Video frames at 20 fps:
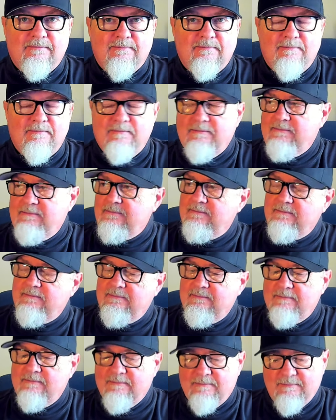
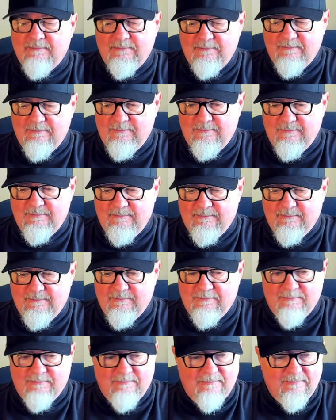
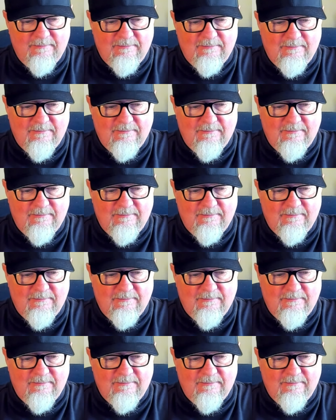Nobody speaks.